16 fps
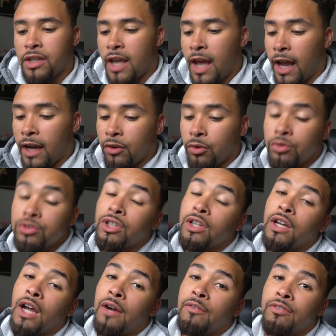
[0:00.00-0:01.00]
can also
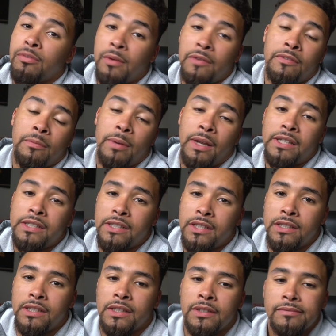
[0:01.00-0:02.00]
come from other
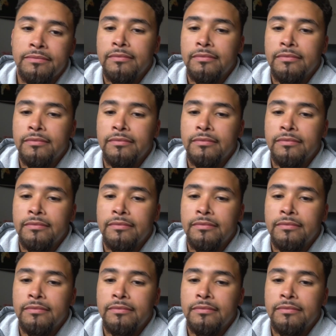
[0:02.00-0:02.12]
places.